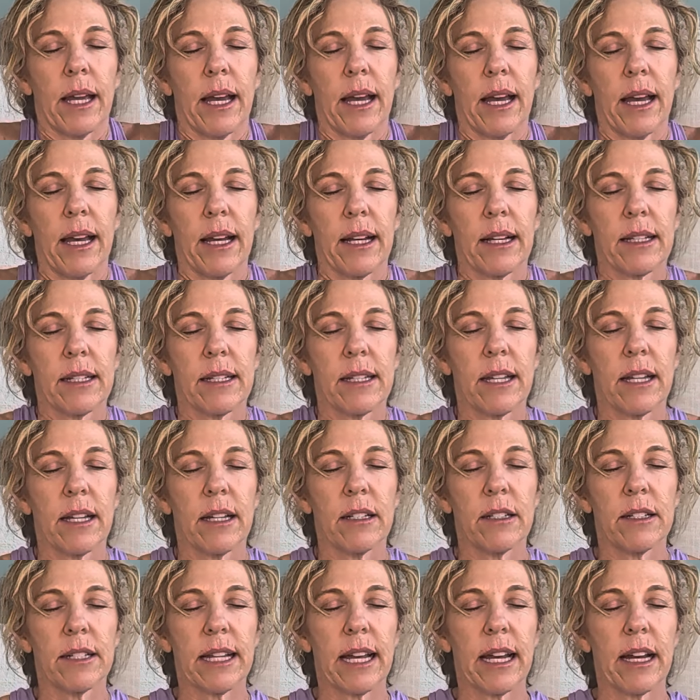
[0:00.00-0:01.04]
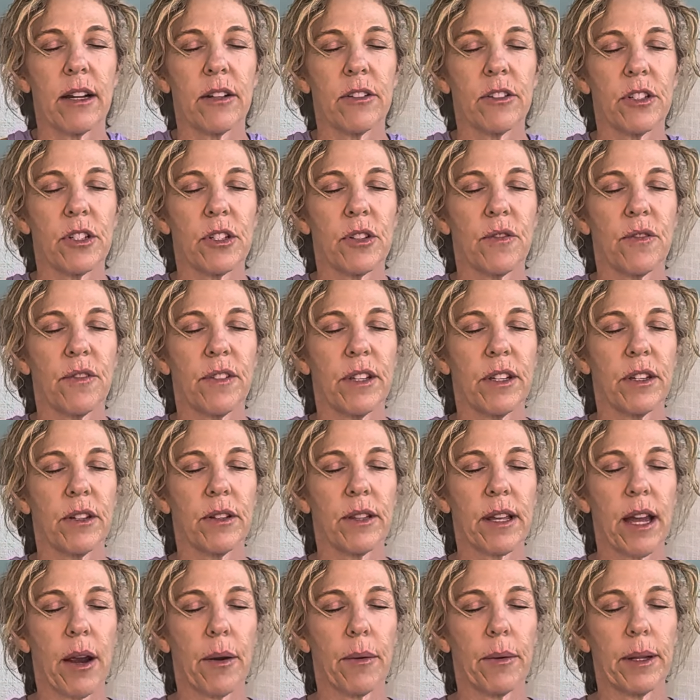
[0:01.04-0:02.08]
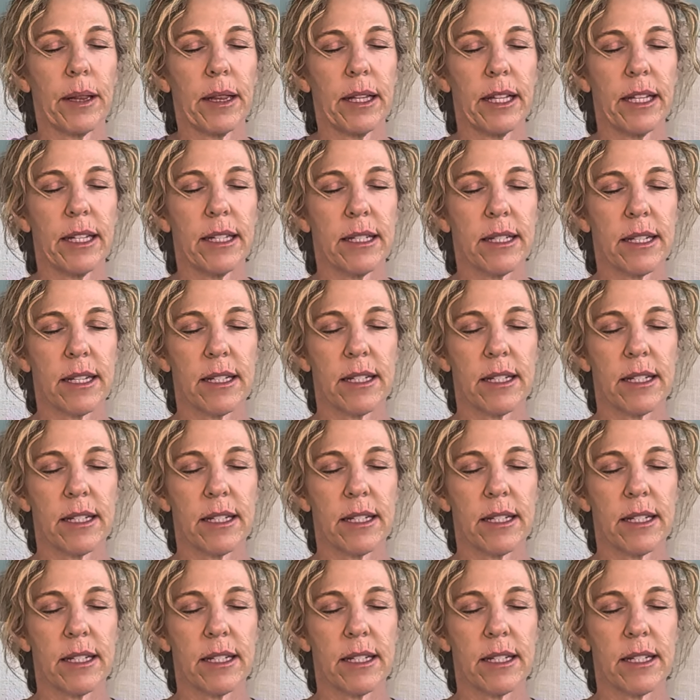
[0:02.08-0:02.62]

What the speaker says: exhale down. Just feel that release